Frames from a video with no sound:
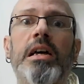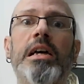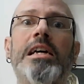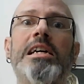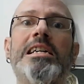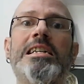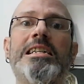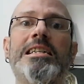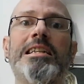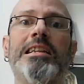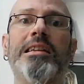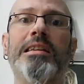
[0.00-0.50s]

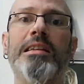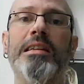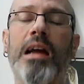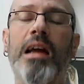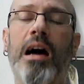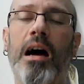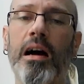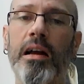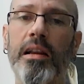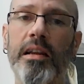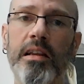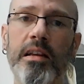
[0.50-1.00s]

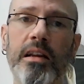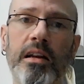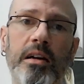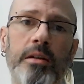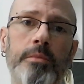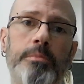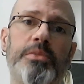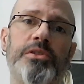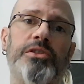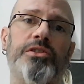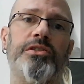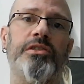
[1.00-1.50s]
99%
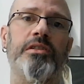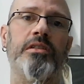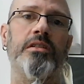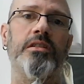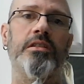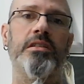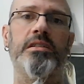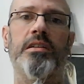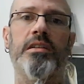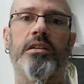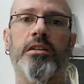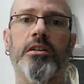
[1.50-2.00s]
of the
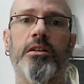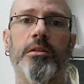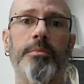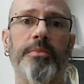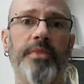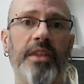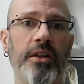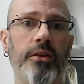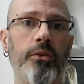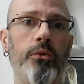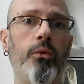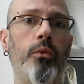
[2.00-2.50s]
time they
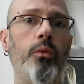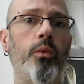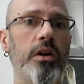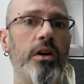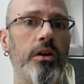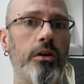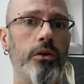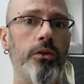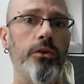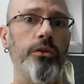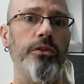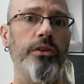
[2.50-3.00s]
will
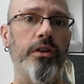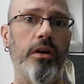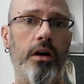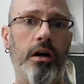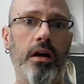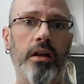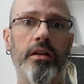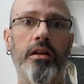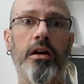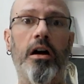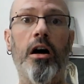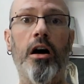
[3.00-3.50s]
not
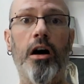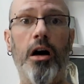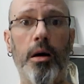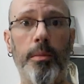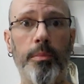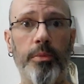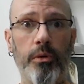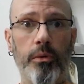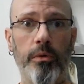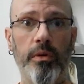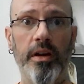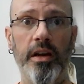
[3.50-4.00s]

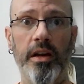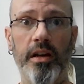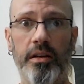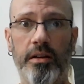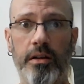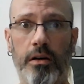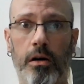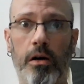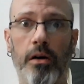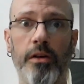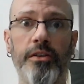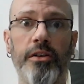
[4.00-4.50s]
operate
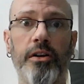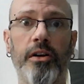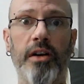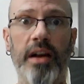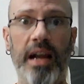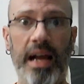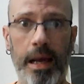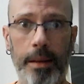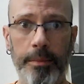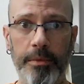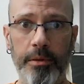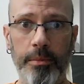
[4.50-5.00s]
on your
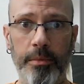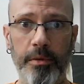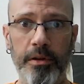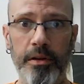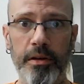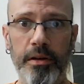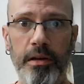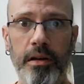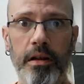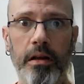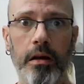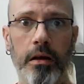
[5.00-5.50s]
abdomen.
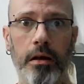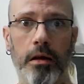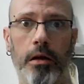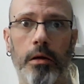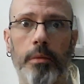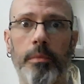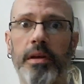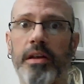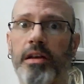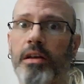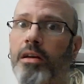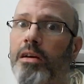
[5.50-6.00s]
It
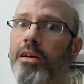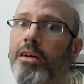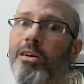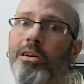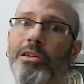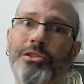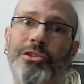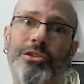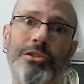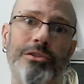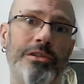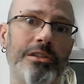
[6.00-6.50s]
can cause
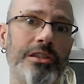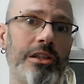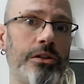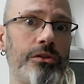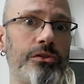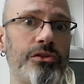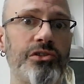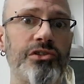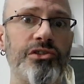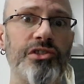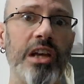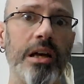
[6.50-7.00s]
you to go
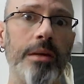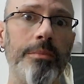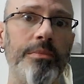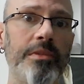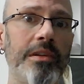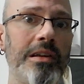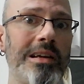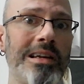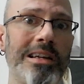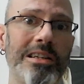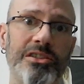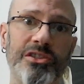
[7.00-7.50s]
septic.
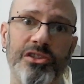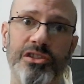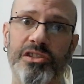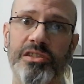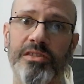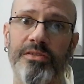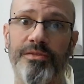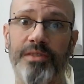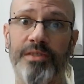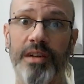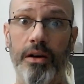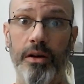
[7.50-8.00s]
It's just a
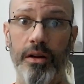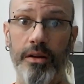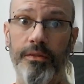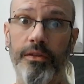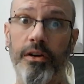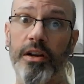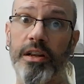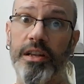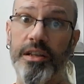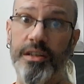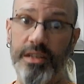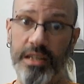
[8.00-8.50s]
very, very
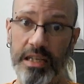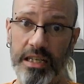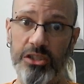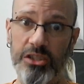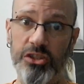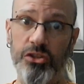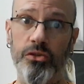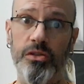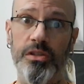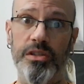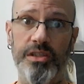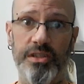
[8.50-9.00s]

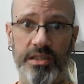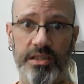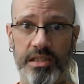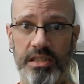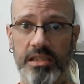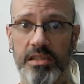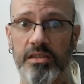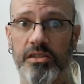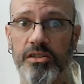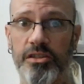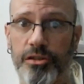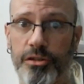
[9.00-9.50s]
dangerous thing
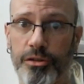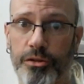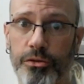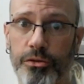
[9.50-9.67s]
to do.